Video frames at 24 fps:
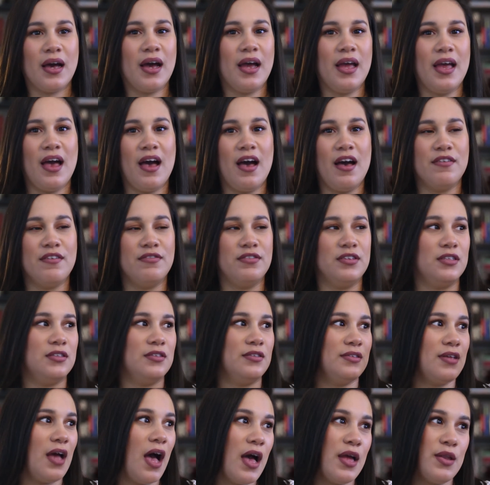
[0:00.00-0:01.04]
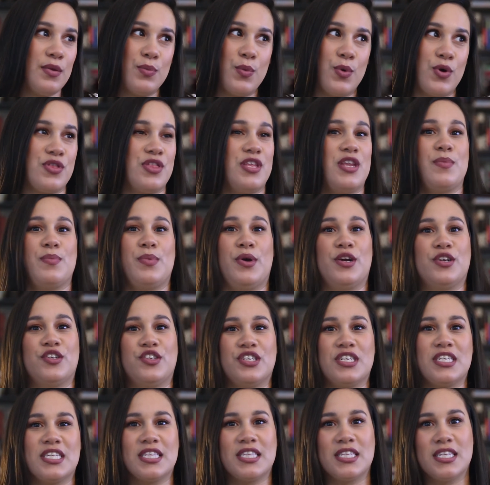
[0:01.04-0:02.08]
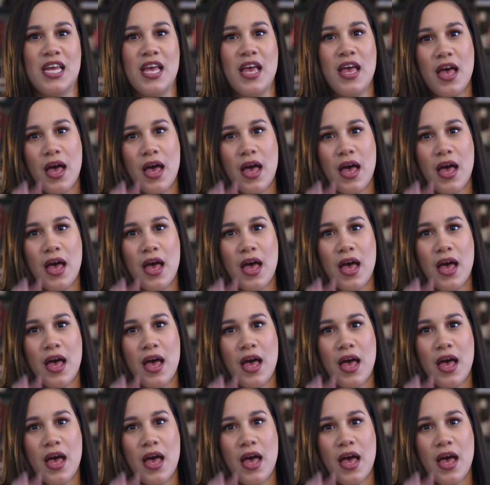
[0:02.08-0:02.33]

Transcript: I have a ton more that I purchased.